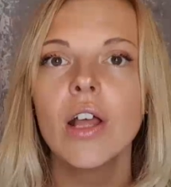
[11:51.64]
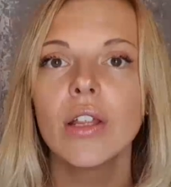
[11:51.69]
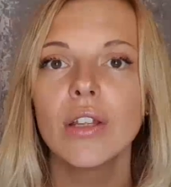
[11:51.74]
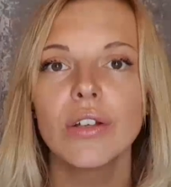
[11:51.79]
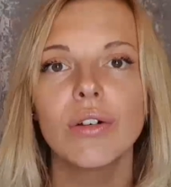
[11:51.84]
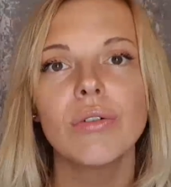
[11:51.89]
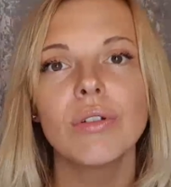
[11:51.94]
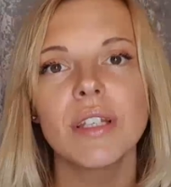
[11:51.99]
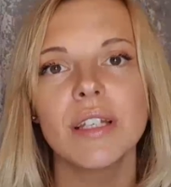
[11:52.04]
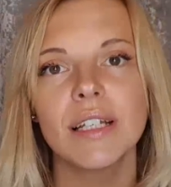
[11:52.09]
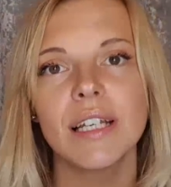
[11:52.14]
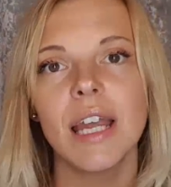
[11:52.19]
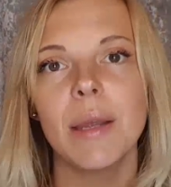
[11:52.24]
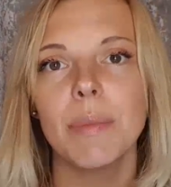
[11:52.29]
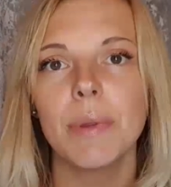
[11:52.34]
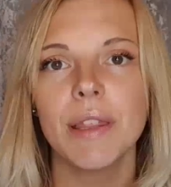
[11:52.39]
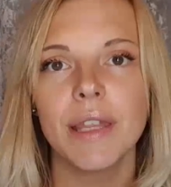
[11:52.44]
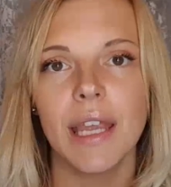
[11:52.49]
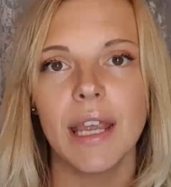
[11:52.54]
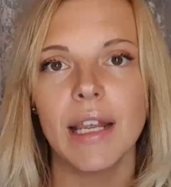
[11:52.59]
Those are the
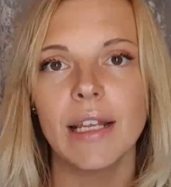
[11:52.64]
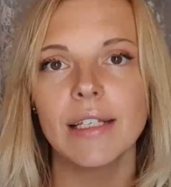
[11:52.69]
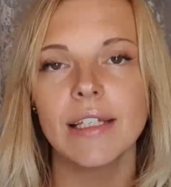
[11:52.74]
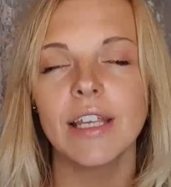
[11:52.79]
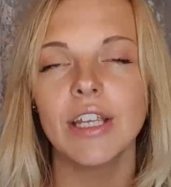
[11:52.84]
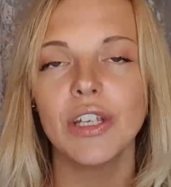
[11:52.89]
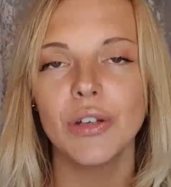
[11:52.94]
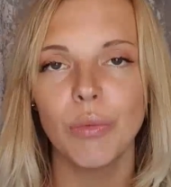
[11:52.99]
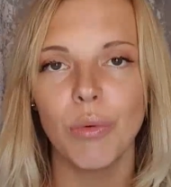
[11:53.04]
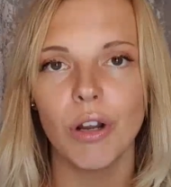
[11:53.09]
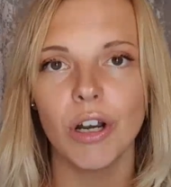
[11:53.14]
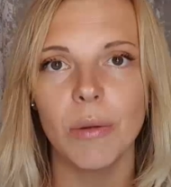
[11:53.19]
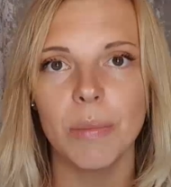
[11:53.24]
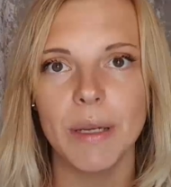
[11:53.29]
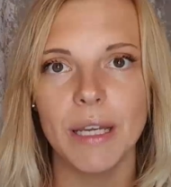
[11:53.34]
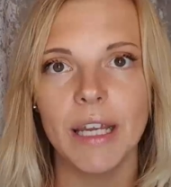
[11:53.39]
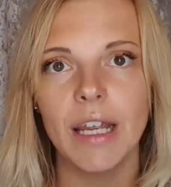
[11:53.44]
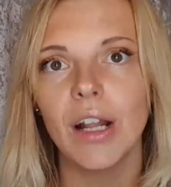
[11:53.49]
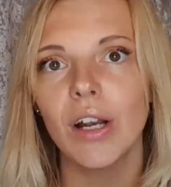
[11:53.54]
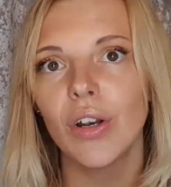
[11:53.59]
type of things that you want to
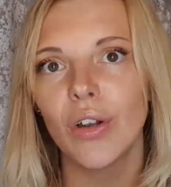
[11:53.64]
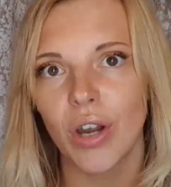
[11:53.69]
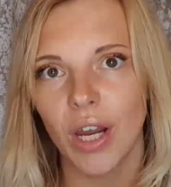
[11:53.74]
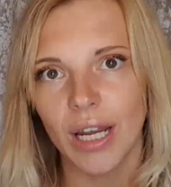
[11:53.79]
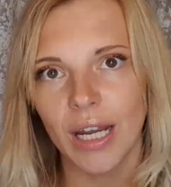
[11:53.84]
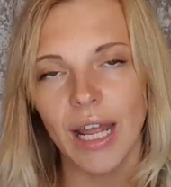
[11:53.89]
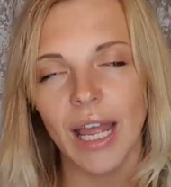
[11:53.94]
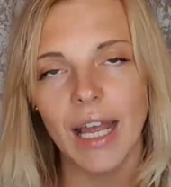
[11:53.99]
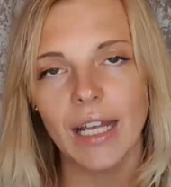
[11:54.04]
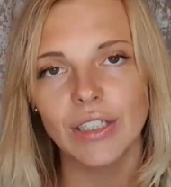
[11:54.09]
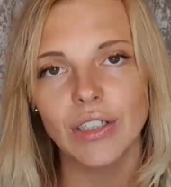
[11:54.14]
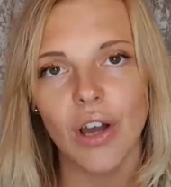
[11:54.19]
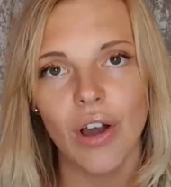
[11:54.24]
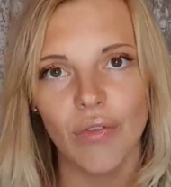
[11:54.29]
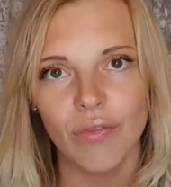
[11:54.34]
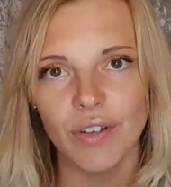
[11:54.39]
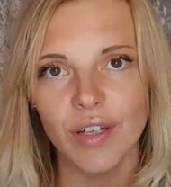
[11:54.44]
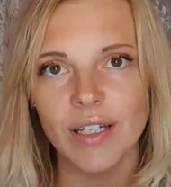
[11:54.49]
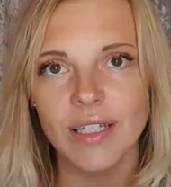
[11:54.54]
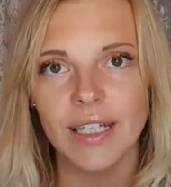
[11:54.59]
be looking at,
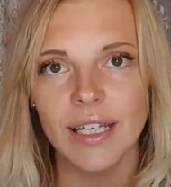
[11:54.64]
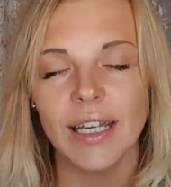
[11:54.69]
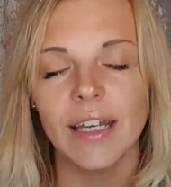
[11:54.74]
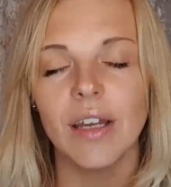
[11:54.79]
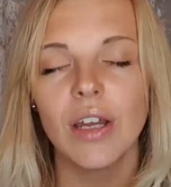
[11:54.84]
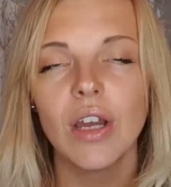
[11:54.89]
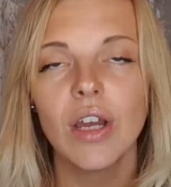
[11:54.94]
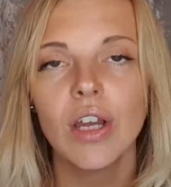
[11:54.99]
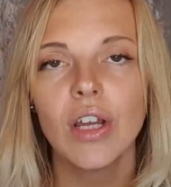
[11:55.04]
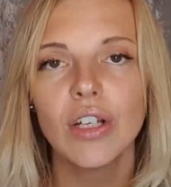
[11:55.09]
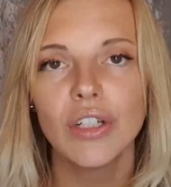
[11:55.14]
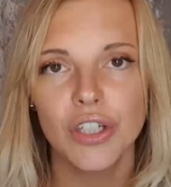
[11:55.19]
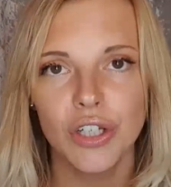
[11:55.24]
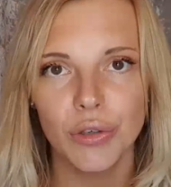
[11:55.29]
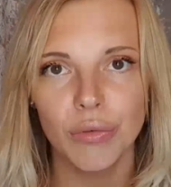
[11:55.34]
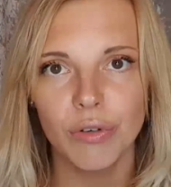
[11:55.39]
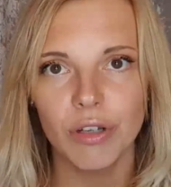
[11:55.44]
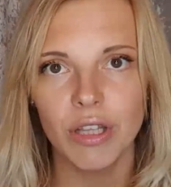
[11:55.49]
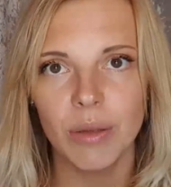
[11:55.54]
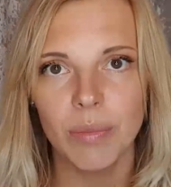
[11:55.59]
obviously,
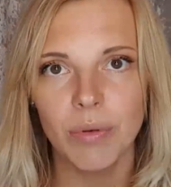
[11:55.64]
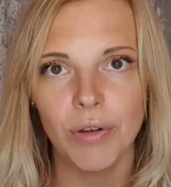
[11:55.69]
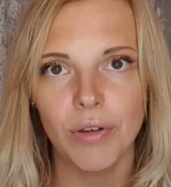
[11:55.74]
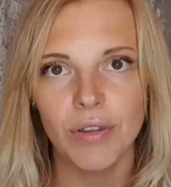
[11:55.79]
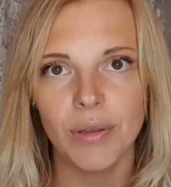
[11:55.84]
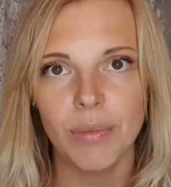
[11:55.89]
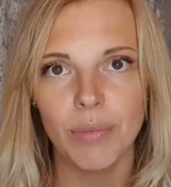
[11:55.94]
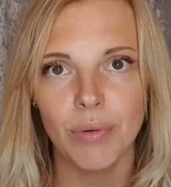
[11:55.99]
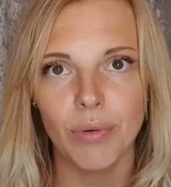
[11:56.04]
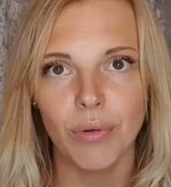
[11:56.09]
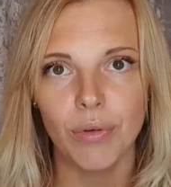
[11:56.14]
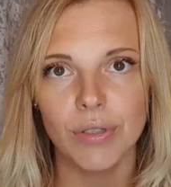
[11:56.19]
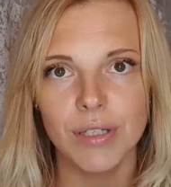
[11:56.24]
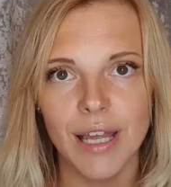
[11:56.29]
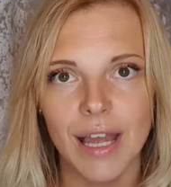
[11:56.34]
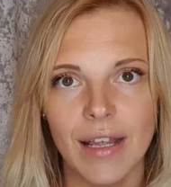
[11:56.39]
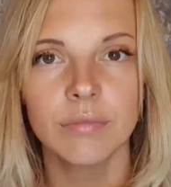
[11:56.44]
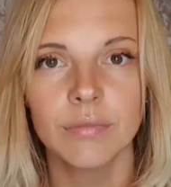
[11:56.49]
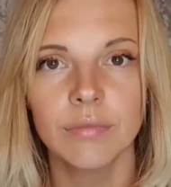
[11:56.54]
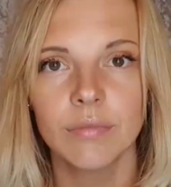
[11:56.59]
during the birthing
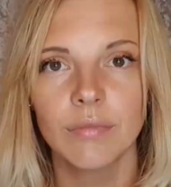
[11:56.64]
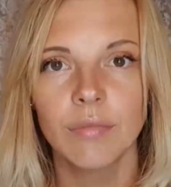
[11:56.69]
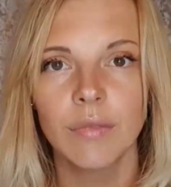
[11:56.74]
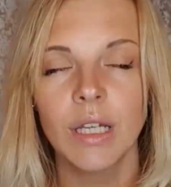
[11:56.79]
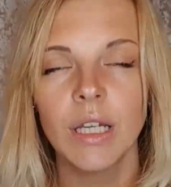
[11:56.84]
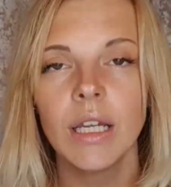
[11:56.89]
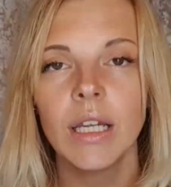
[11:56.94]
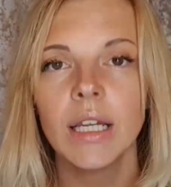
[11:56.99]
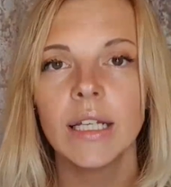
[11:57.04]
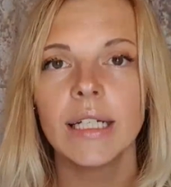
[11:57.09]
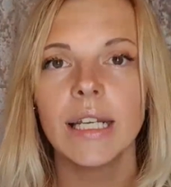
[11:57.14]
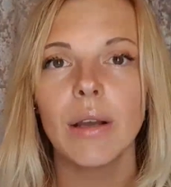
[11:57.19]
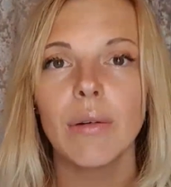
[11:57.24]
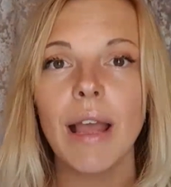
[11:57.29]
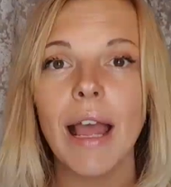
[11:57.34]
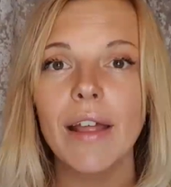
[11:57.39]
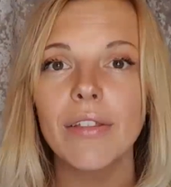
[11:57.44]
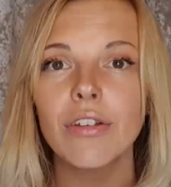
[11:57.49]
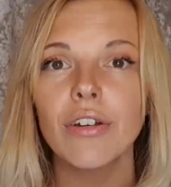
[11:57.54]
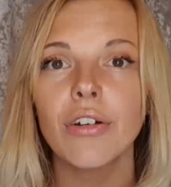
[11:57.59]
process. Now,
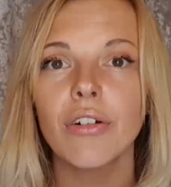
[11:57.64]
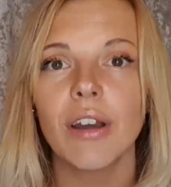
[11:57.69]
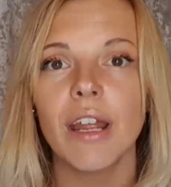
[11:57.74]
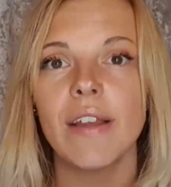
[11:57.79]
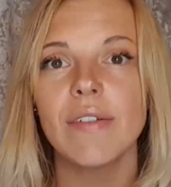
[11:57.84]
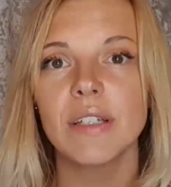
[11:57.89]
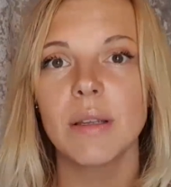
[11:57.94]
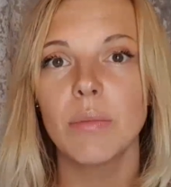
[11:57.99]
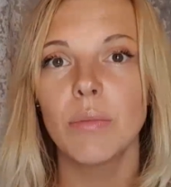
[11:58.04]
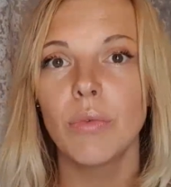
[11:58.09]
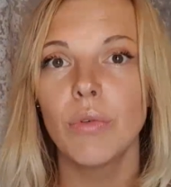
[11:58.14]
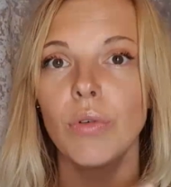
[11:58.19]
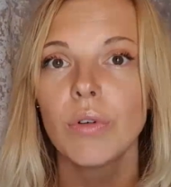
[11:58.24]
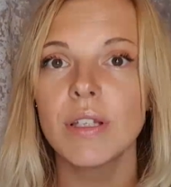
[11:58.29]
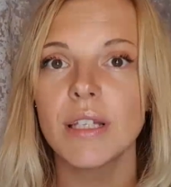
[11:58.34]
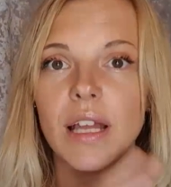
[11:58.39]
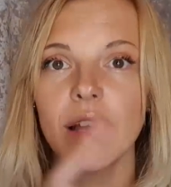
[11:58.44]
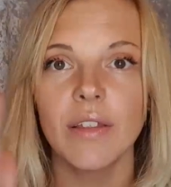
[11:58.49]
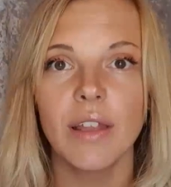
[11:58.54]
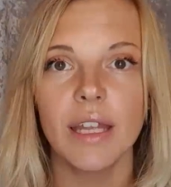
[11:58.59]
Katharine Graves and
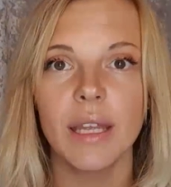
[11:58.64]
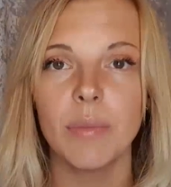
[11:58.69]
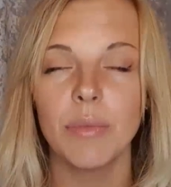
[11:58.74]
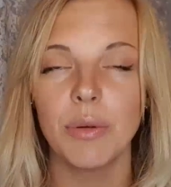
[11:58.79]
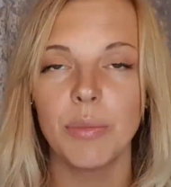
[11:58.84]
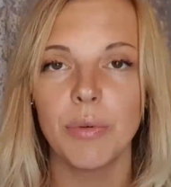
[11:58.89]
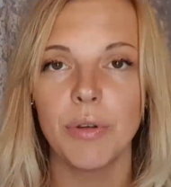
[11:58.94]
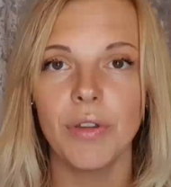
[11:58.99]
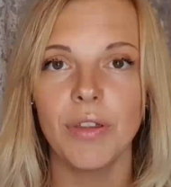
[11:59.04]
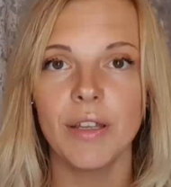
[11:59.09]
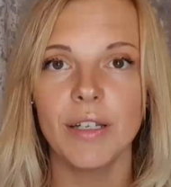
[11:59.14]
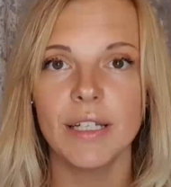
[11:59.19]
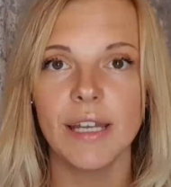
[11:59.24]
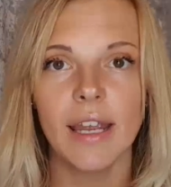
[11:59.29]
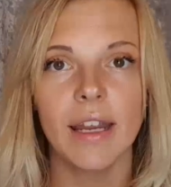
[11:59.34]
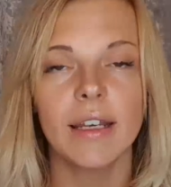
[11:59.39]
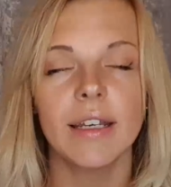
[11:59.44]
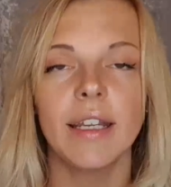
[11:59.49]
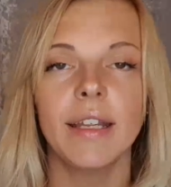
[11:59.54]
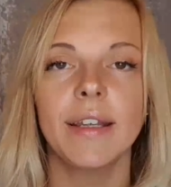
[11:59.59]
most other hypnobirthing
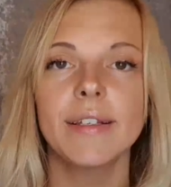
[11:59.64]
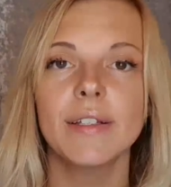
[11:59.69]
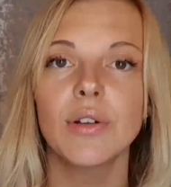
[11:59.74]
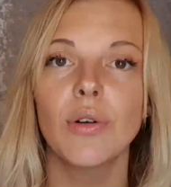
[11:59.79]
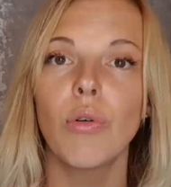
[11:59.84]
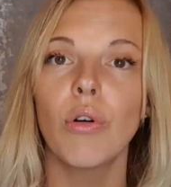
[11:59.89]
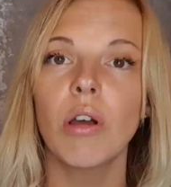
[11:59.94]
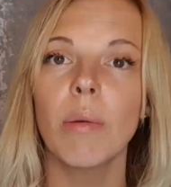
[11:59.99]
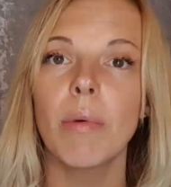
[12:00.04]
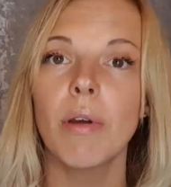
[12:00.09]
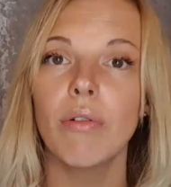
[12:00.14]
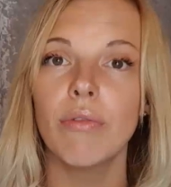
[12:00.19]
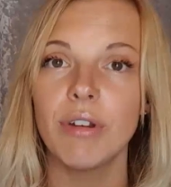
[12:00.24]
techniques talk about